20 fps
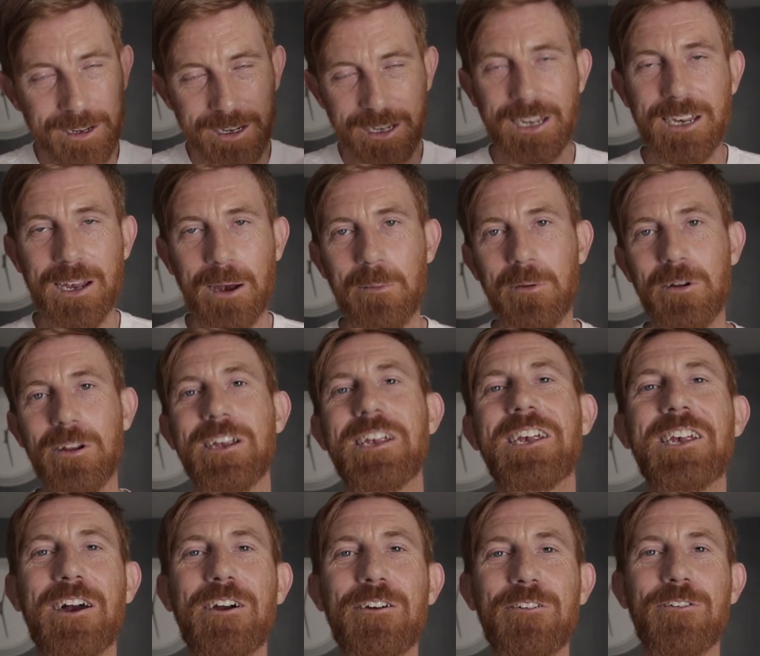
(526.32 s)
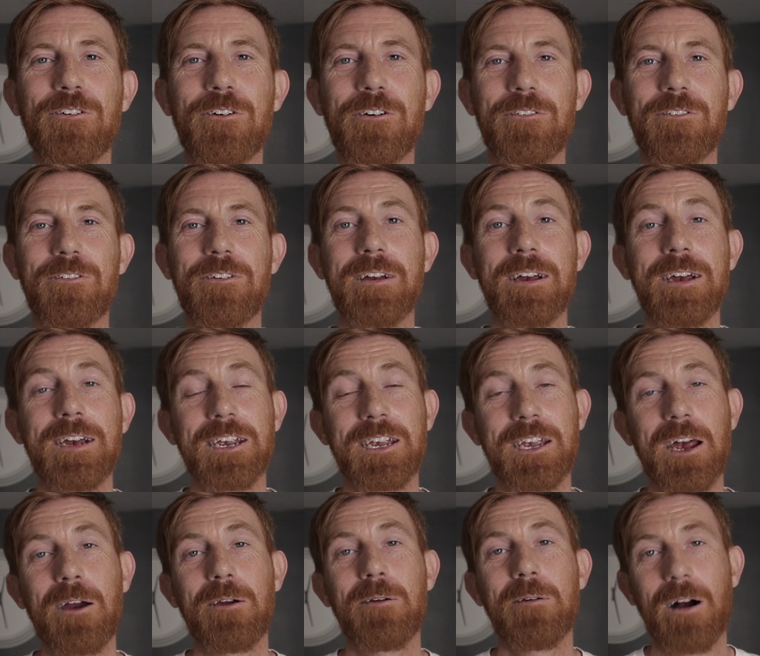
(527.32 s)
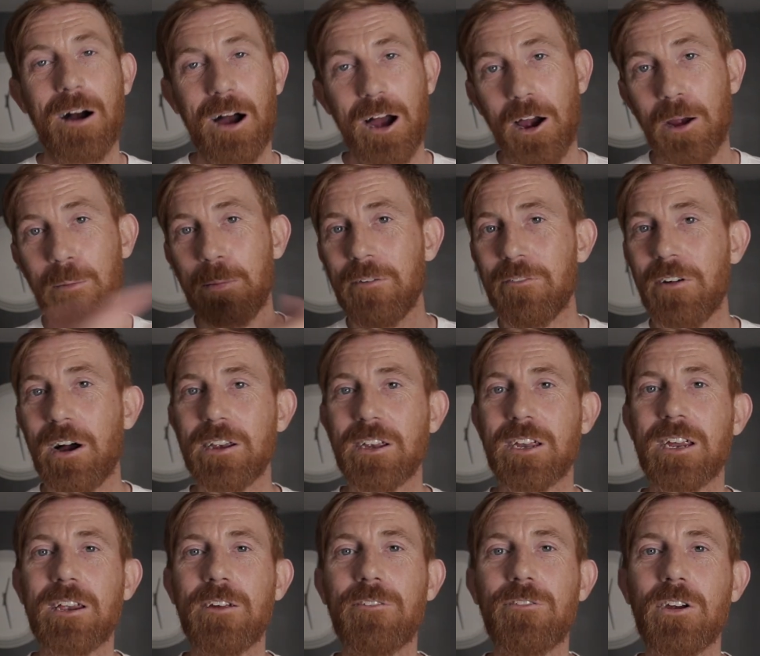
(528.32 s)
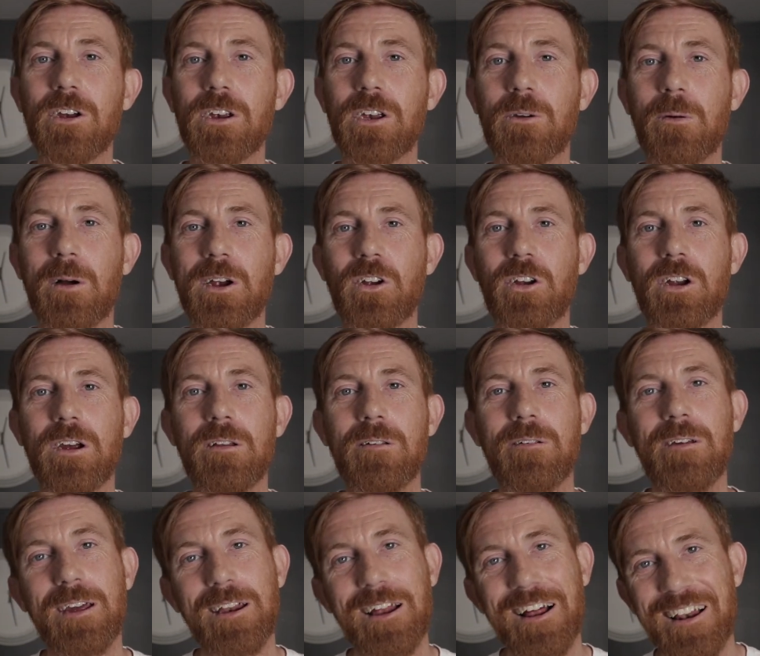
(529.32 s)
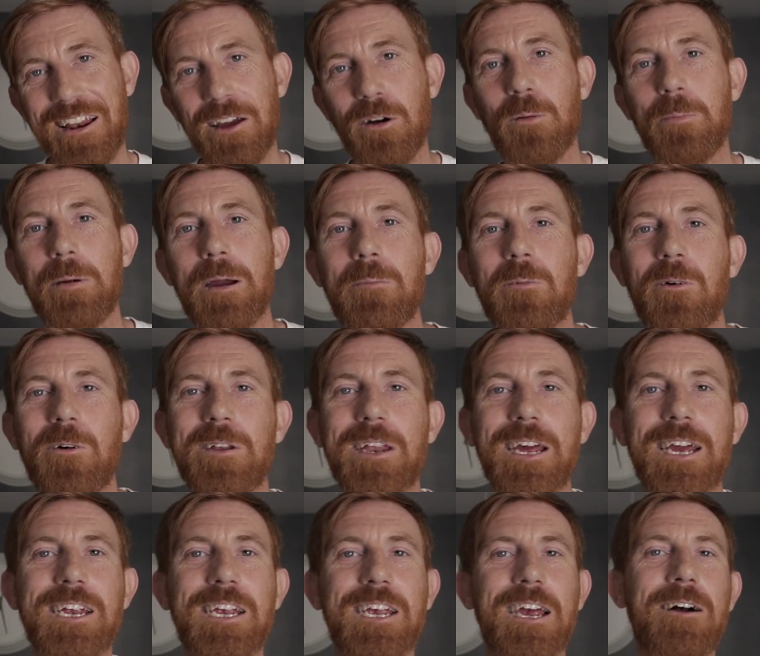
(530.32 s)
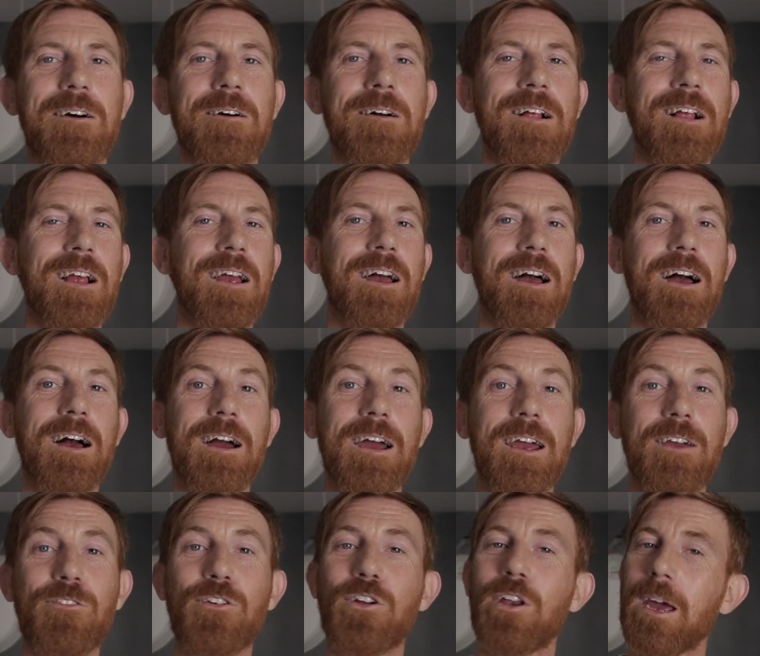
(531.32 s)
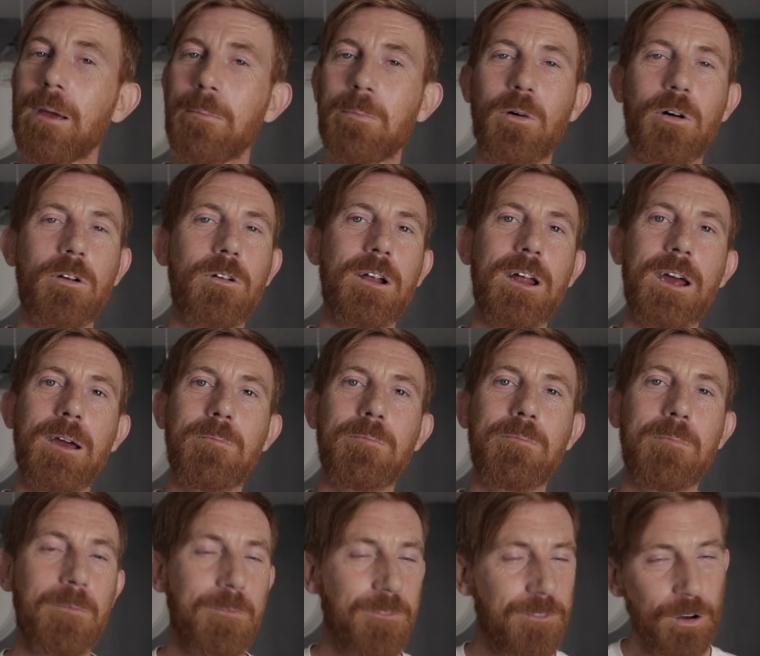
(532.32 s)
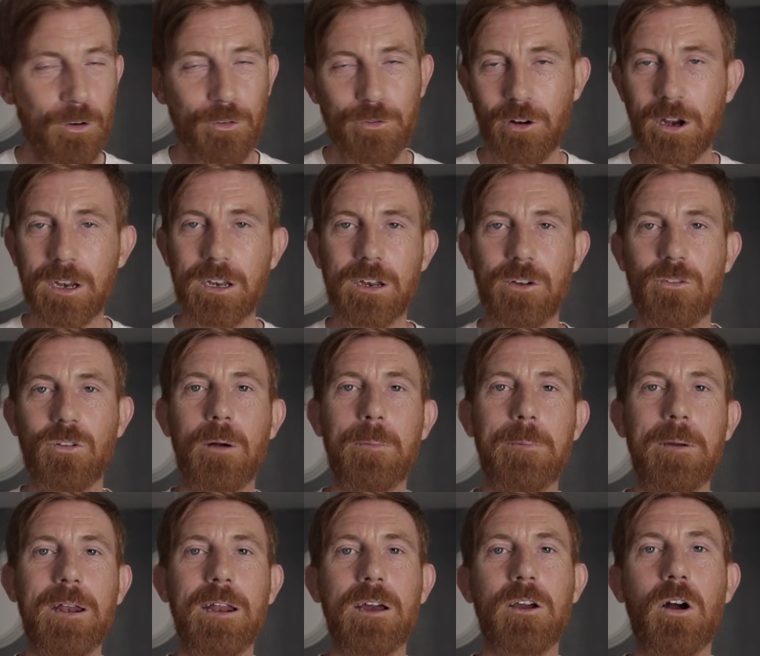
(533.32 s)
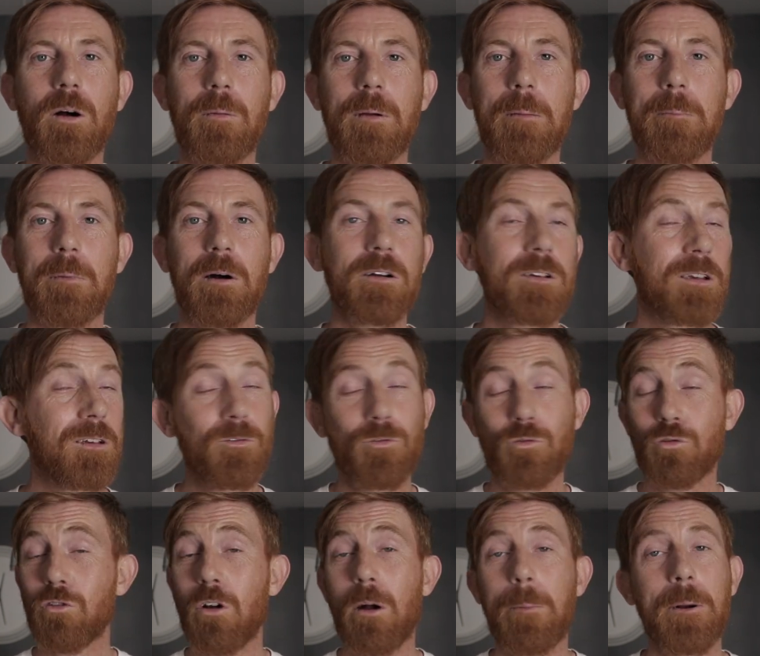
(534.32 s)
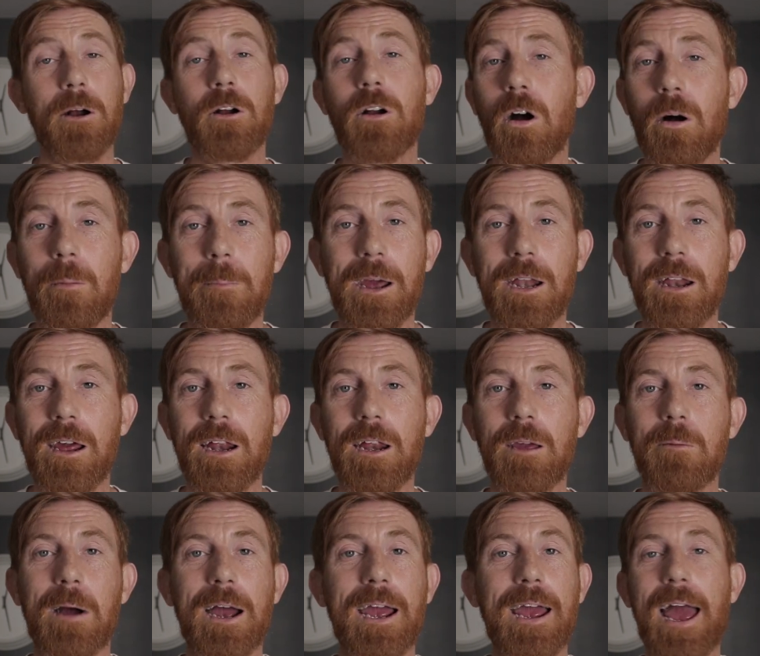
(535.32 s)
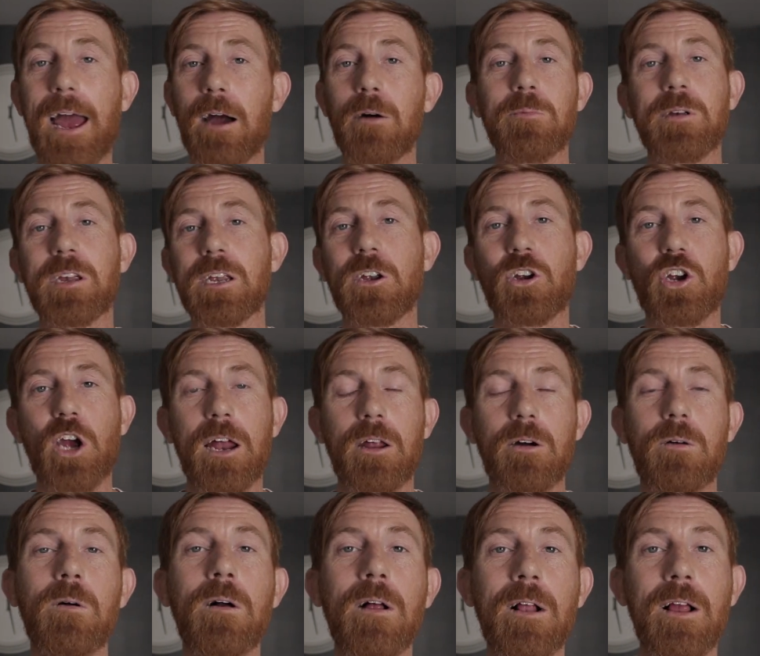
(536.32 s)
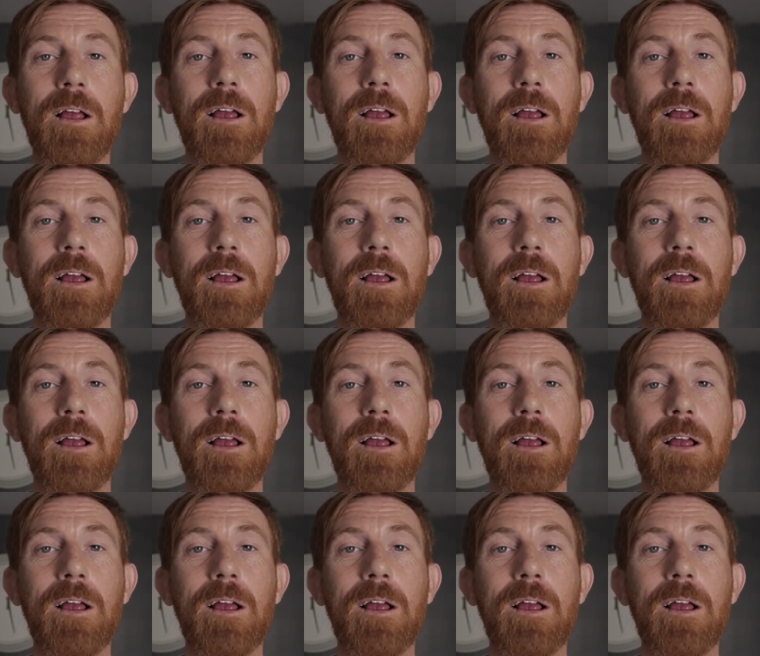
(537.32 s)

so on and so forth. So I hope I've answered the viewer's question in a little bit more detail. If you need more on it, feel free to drop it in the comment box. Drop a comment anyway, it helps the channel.